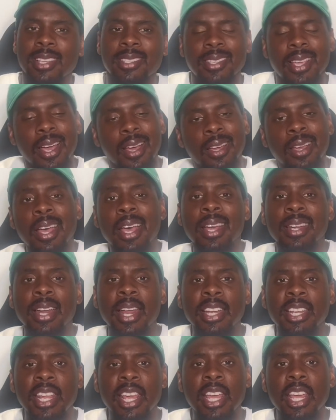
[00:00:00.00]
Yeah, they
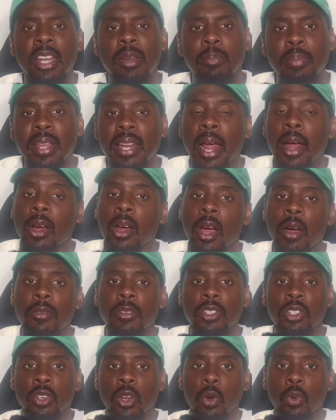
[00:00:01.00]
did beat out coverage,
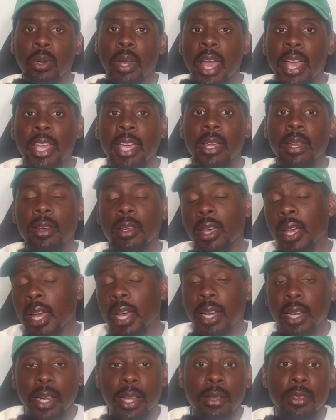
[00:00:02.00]
Leggett
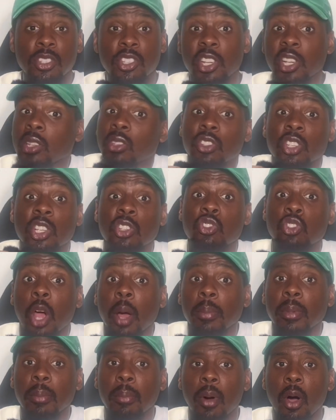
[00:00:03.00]
just dropped
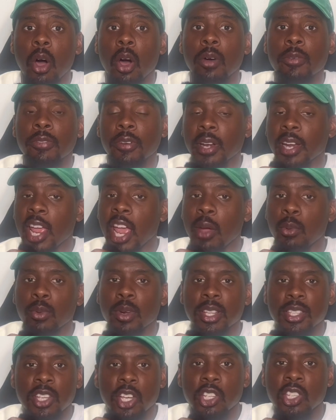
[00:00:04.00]
the ball for the game-winning
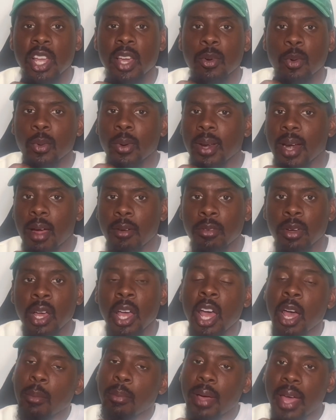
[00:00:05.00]
touchdown or whatever.
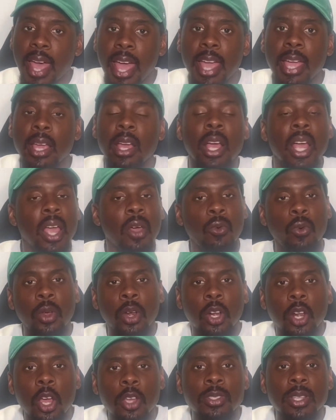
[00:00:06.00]
But hey, if we'd have
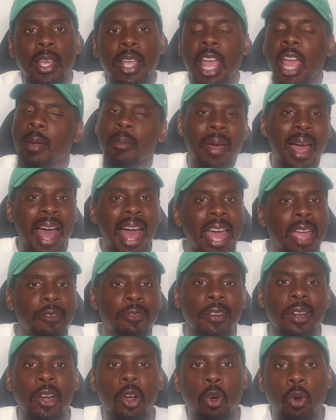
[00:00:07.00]
lost that game, I ain't
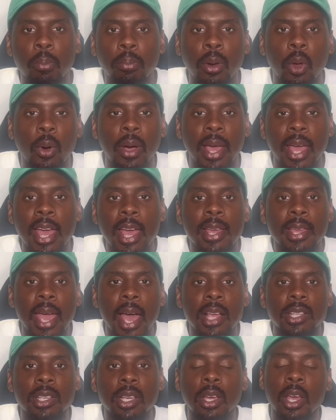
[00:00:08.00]
finna go blow a head
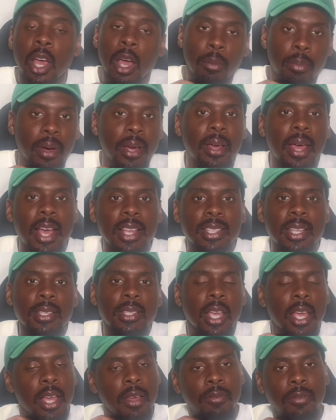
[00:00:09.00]
gasket. But as I
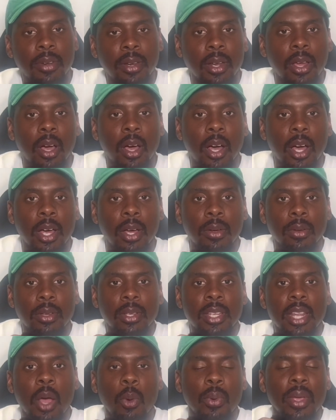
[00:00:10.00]
said,
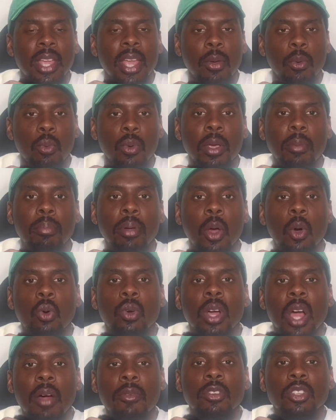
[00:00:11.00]
we blown
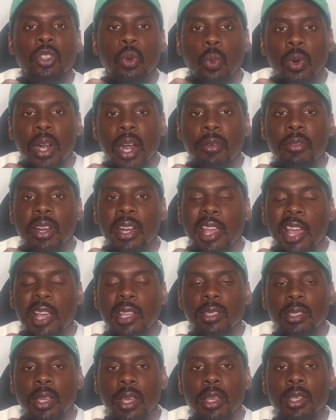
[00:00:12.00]
coverage or whatever the case
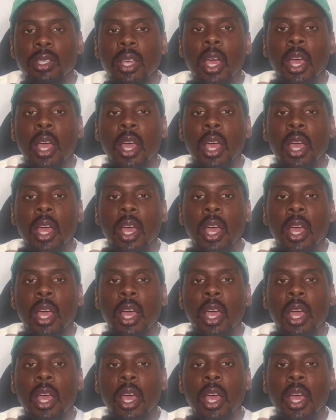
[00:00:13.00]
is.